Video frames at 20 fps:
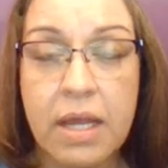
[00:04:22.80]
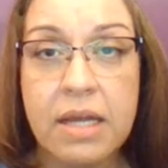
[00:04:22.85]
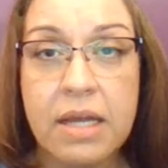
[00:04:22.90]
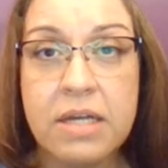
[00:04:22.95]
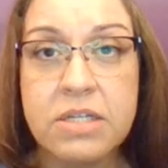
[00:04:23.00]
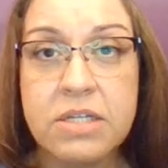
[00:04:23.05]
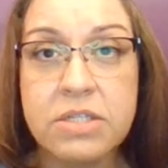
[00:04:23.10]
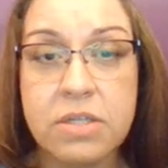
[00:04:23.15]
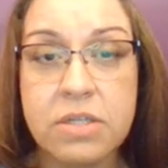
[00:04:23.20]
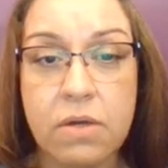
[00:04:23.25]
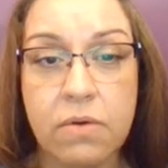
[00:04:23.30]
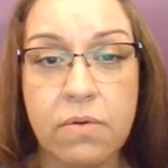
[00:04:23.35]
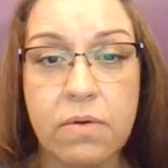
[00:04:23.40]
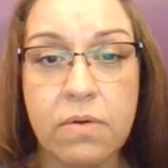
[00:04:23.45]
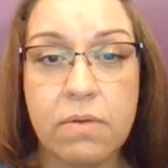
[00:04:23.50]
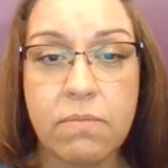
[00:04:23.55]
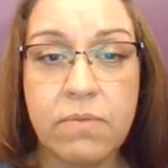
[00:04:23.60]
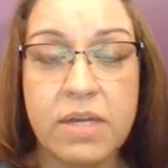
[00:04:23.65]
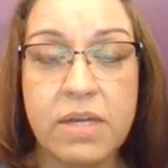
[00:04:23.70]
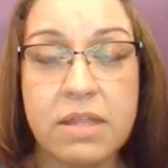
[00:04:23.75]

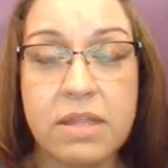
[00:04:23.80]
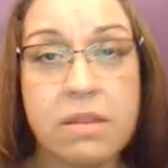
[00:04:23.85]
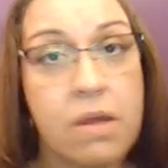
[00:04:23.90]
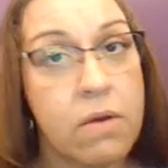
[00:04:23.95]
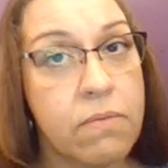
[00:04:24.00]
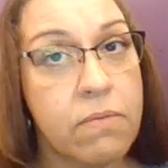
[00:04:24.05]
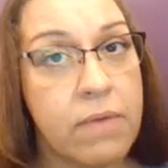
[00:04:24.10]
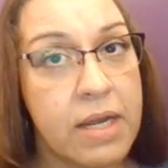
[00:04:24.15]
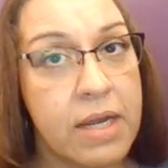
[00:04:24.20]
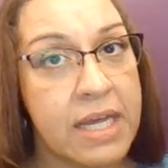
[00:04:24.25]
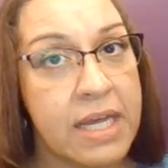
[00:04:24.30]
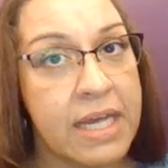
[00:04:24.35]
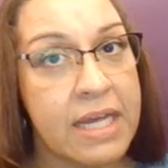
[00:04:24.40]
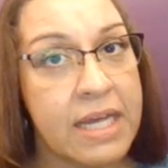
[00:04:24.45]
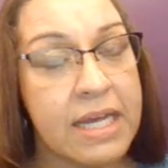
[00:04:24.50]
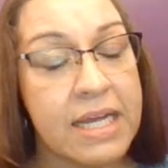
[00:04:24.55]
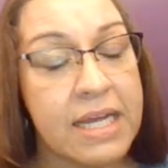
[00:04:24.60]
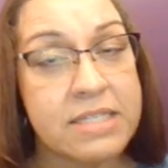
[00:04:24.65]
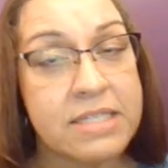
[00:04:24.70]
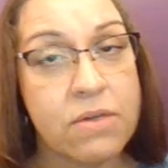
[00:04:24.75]
So with No Red
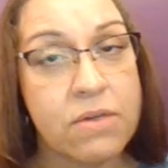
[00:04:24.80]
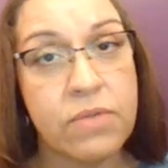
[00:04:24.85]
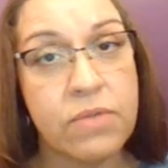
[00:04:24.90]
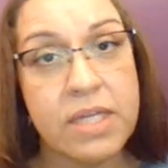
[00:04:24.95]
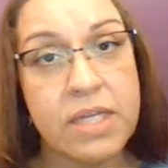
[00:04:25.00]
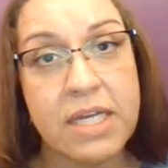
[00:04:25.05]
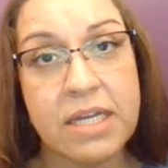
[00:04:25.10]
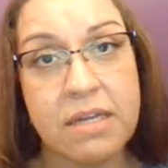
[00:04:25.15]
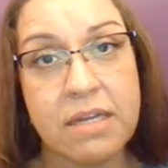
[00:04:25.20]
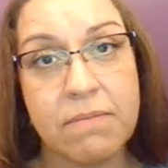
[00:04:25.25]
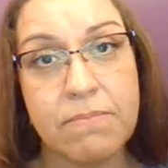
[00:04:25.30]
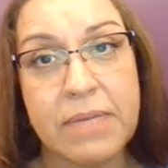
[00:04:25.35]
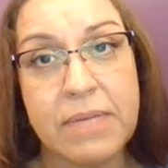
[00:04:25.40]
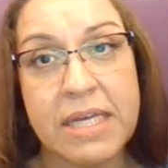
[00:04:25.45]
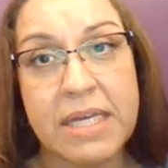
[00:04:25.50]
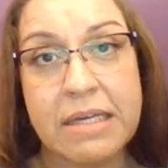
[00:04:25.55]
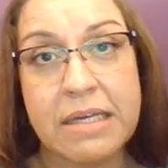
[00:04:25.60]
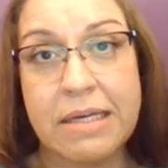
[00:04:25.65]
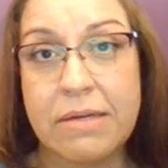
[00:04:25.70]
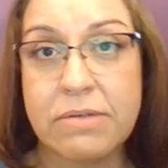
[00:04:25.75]
Ink, it's only going to be
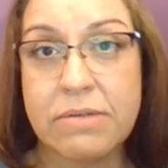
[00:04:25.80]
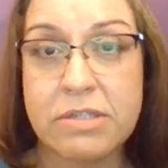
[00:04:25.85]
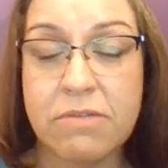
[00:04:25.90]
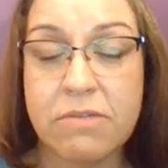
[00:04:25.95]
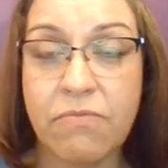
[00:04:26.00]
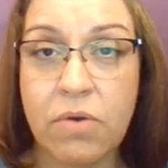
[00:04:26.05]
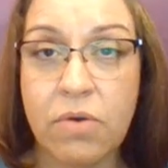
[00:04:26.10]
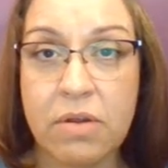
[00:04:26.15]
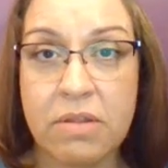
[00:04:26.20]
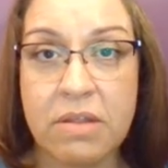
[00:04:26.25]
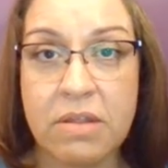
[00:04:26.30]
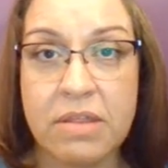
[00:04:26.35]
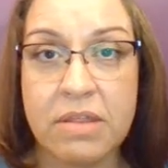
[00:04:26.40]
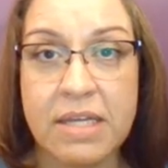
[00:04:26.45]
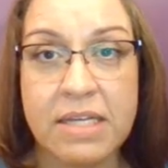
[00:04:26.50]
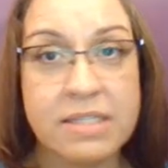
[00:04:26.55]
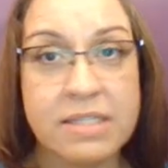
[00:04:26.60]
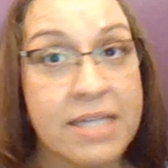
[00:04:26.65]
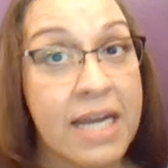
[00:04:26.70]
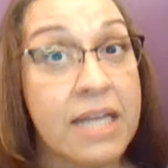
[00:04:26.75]
used for the
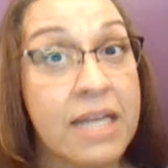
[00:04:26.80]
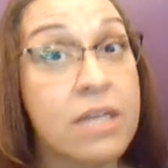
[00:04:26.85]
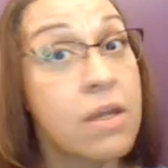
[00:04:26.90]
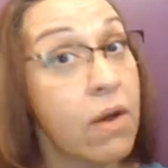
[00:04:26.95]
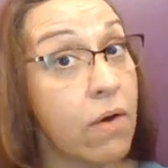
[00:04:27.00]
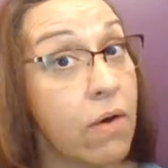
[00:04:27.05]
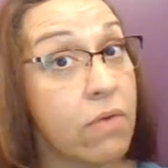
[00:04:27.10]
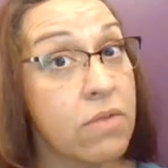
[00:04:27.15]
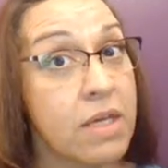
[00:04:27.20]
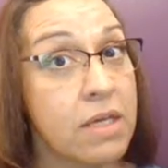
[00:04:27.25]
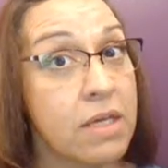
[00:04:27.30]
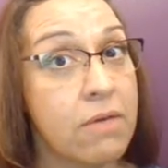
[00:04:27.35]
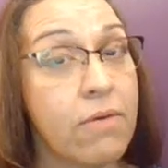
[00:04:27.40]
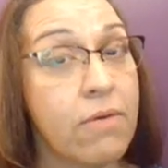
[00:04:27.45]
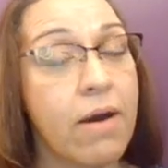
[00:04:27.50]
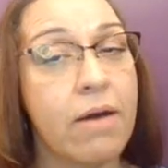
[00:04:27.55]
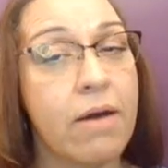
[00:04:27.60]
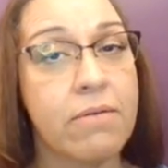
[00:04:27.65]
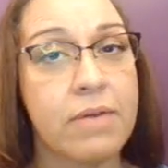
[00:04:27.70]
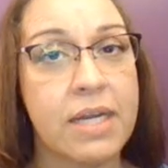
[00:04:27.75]
things I know that you
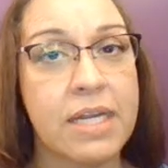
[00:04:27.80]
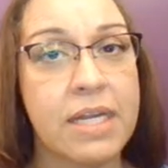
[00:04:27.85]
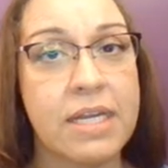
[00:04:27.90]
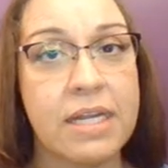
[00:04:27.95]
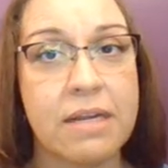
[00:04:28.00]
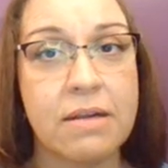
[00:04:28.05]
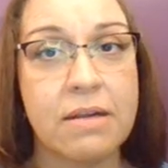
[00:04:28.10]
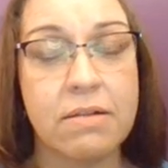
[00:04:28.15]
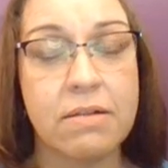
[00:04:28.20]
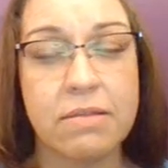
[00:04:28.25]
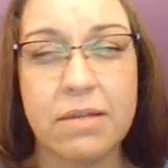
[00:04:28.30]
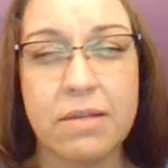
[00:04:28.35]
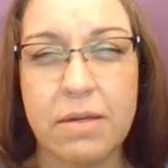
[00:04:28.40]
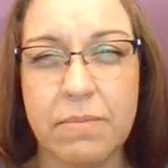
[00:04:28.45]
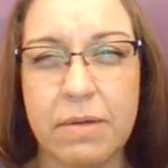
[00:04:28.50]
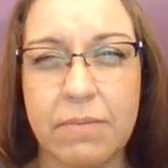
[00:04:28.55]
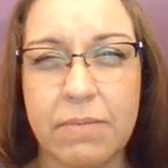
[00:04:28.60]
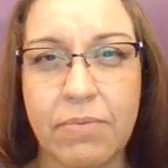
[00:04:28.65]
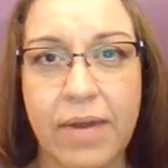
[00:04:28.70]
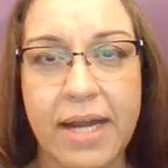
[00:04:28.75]
already need a little
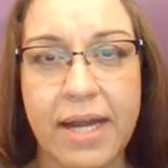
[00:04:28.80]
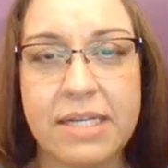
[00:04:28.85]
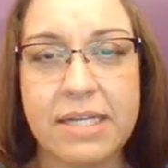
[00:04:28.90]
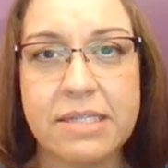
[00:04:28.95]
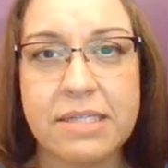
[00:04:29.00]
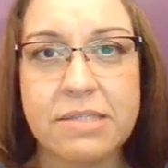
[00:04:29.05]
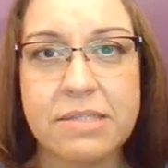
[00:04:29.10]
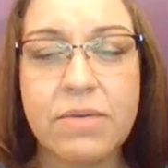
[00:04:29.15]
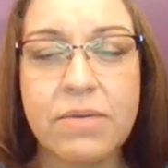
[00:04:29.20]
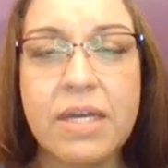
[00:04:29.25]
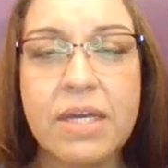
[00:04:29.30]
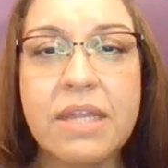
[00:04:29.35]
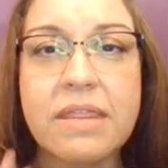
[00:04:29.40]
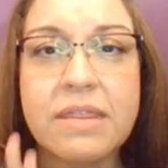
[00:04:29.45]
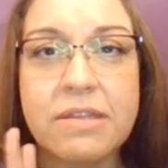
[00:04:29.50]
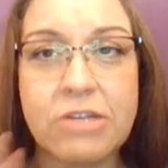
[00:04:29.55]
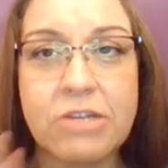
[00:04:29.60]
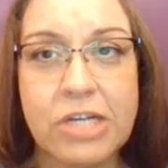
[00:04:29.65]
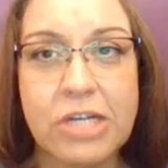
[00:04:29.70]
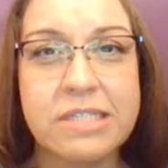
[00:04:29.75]
bit of practice with,
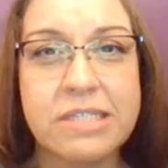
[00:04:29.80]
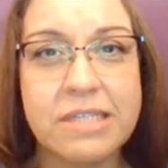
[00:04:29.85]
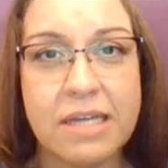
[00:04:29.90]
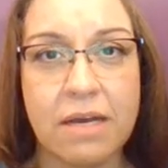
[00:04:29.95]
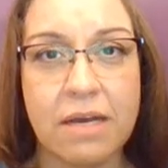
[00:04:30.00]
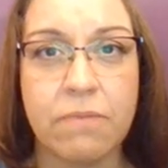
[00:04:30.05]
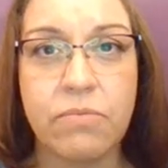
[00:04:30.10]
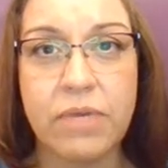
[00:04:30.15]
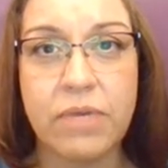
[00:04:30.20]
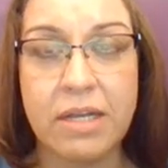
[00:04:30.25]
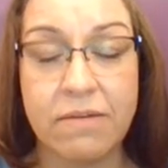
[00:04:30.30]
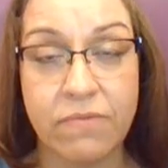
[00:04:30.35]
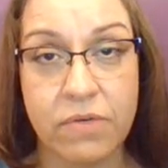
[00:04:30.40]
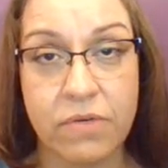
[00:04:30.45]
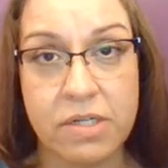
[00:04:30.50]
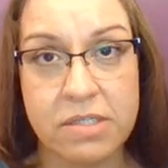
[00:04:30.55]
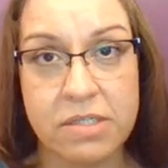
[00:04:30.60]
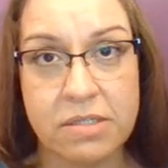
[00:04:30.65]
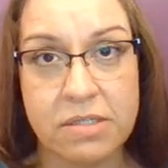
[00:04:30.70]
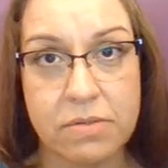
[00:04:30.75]
just to help
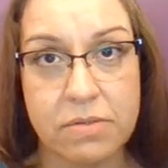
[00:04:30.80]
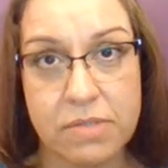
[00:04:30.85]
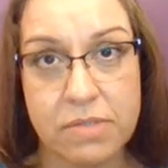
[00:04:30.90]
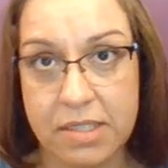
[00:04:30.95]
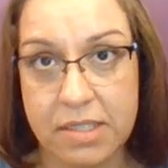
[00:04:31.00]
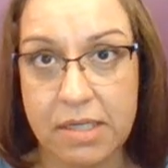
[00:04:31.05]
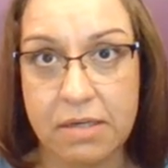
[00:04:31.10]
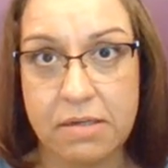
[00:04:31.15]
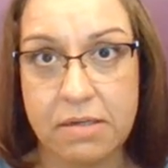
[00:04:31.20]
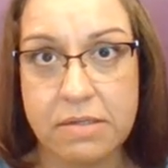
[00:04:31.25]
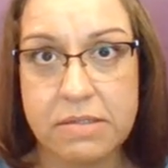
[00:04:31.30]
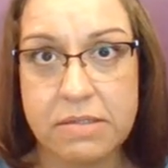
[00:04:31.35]
reinforce those skills.